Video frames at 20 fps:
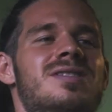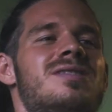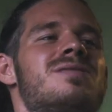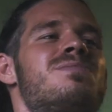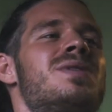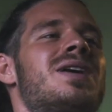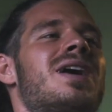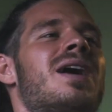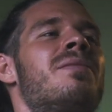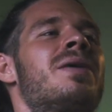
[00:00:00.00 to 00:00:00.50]
just
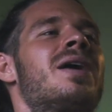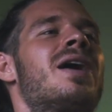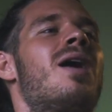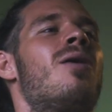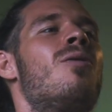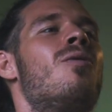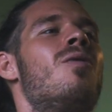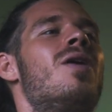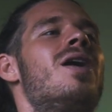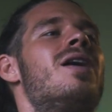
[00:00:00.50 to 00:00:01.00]
becoming
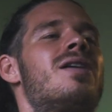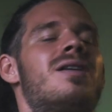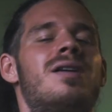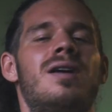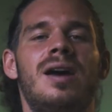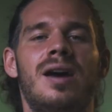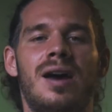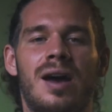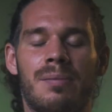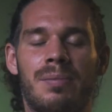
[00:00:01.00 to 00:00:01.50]
aware
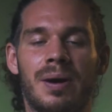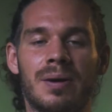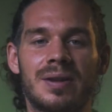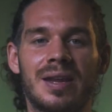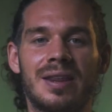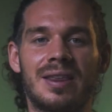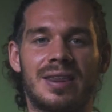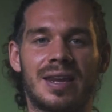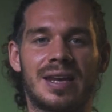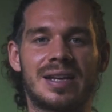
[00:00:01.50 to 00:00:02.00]
about the
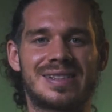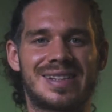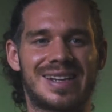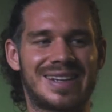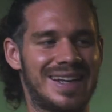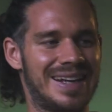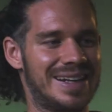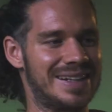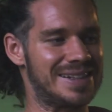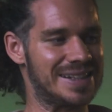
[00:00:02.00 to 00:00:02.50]
things
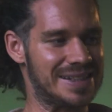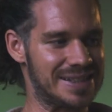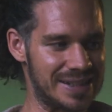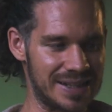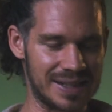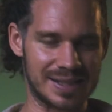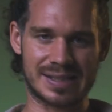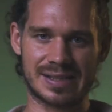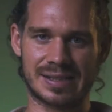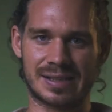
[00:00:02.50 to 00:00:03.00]
that
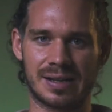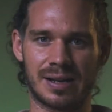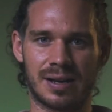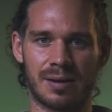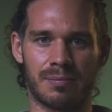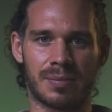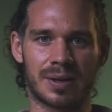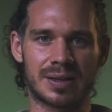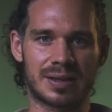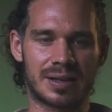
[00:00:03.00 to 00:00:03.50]
exist,
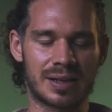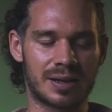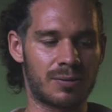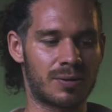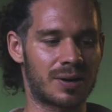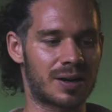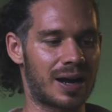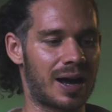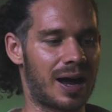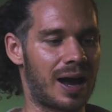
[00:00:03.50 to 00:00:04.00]
but they
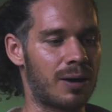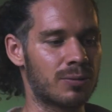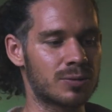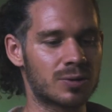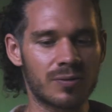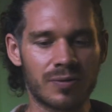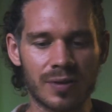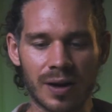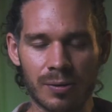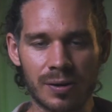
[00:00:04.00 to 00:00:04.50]
were out
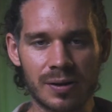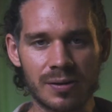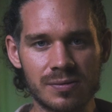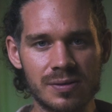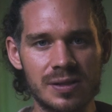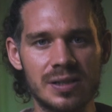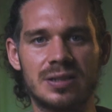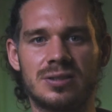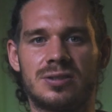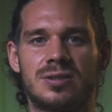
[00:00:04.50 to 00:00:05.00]
of our
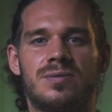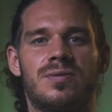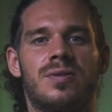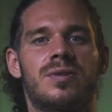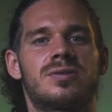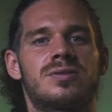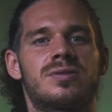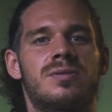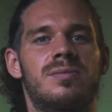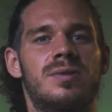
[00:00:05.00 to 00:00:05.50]
reach for
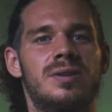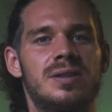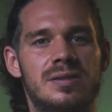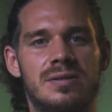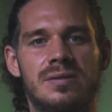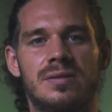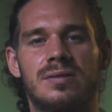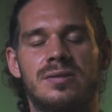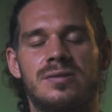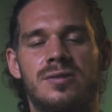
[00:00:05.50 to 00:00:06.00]
some
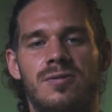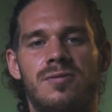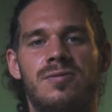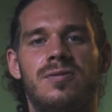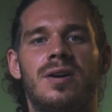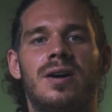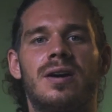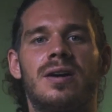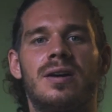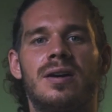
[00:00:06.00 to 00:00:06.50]
reason so
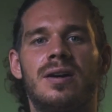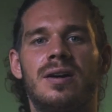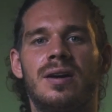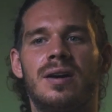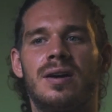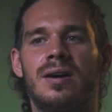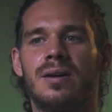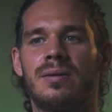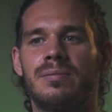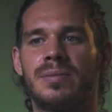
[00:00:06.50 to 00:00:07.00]
far,
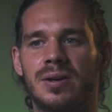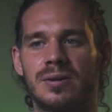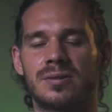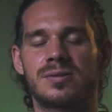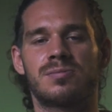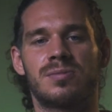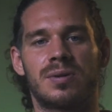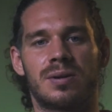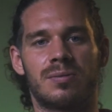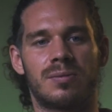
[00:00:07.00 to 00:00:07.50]
because
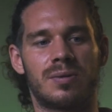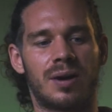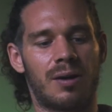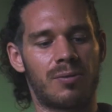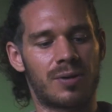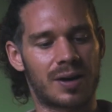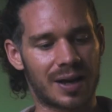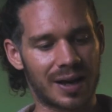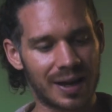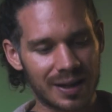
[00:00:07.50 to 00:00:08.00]

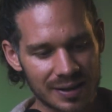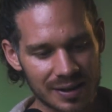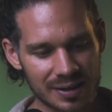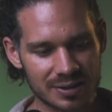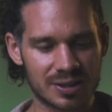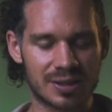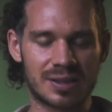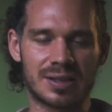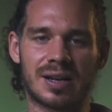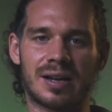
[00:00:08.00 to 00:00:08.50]
our
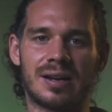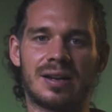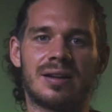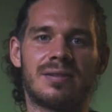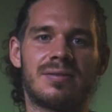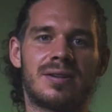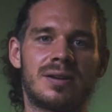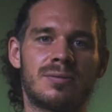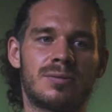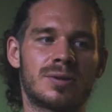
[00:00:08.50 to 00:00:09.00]
energetical
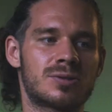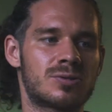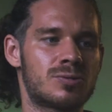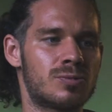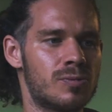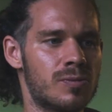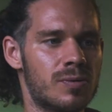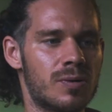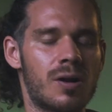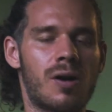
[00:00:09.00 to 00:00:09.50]
level was
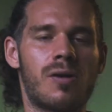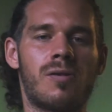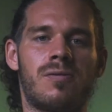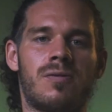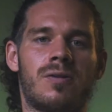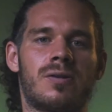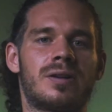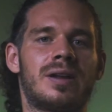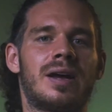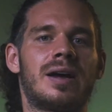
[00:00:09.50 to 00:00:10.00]
too low
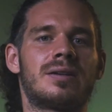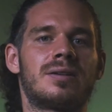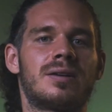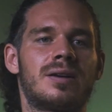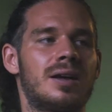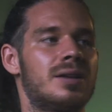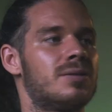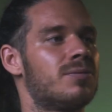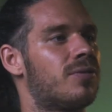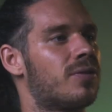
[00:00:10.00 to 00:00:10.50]
for that.
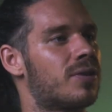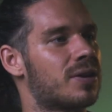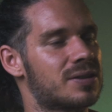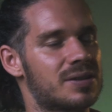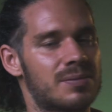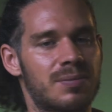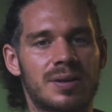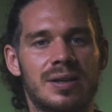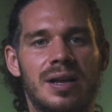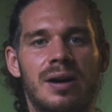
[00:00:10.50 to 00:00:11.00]
And for
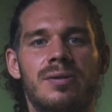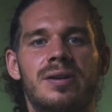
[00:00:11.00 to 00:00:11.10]
example, now